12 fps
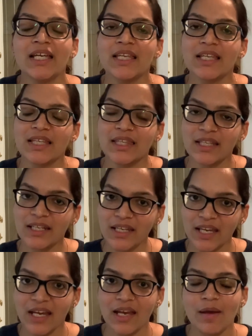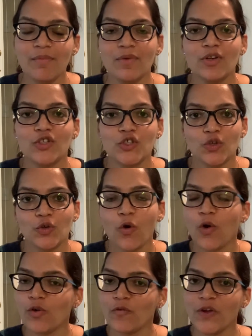the name should
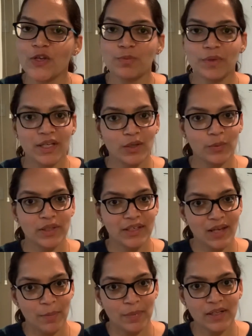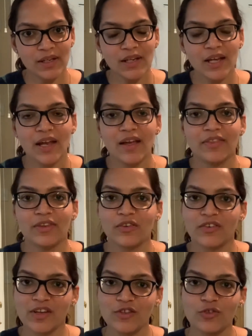always begin with a capital and the
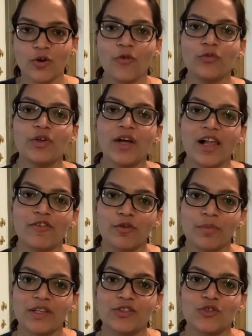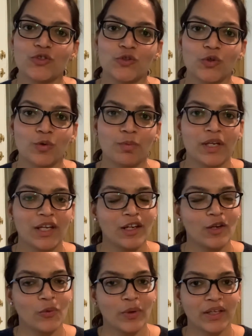rest of the alphabets should be in
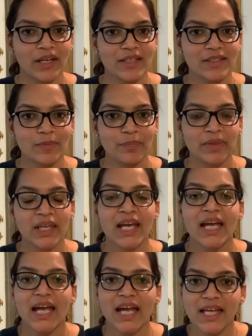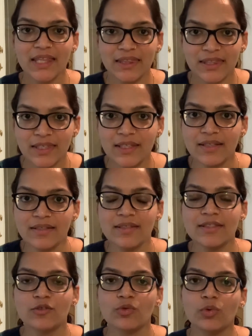lowercase. And this
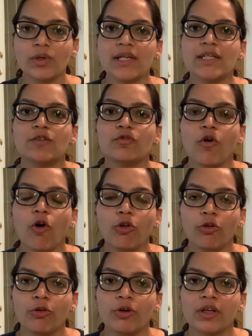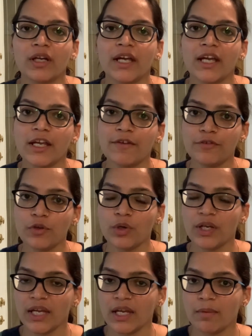rule is followed if your
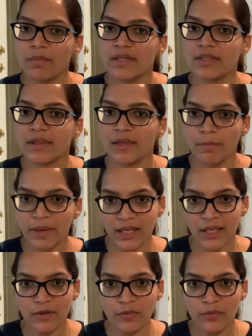name is in the beginning,